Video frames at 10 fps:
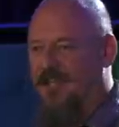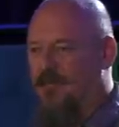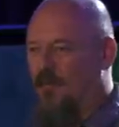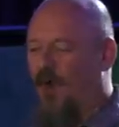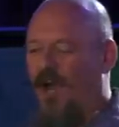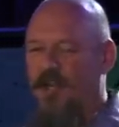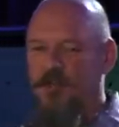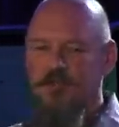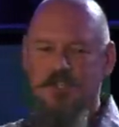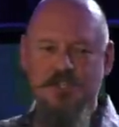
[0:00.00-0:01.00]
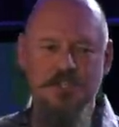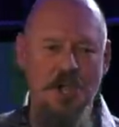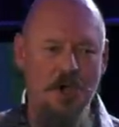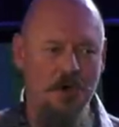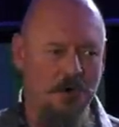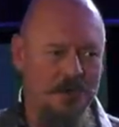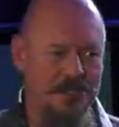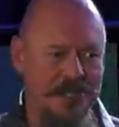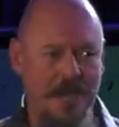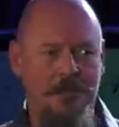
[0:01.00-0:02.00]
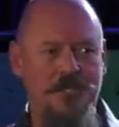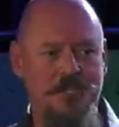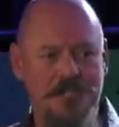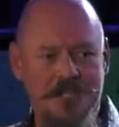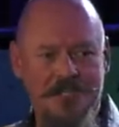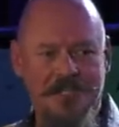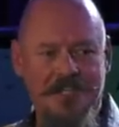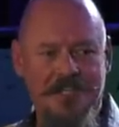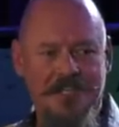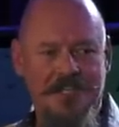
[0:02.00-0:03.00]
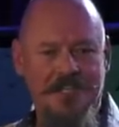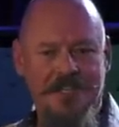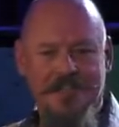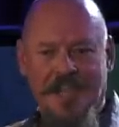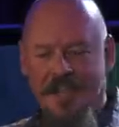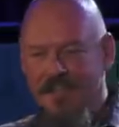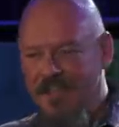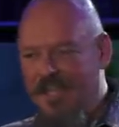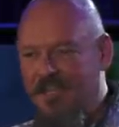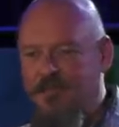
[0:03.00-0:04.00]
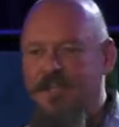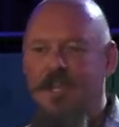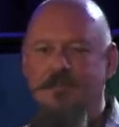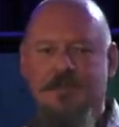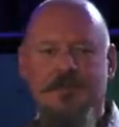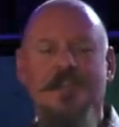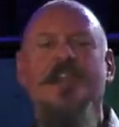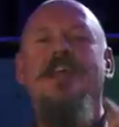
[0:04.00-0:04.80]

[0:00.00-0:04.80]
types? Why are you so damaged that this becomes something?